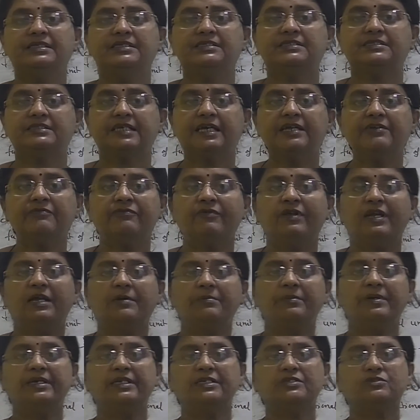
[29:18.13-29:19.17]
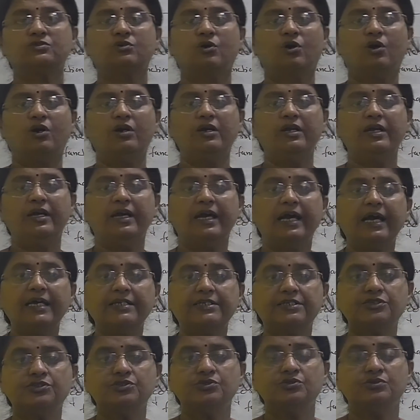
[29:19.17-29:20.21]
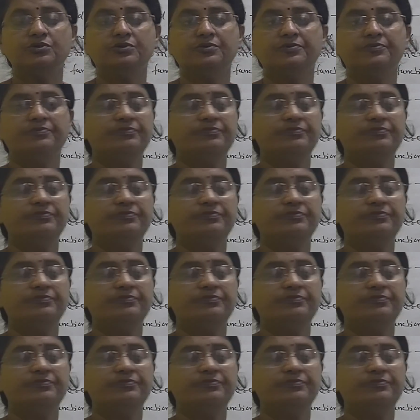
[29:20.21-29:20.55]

this thin filament is called H zone.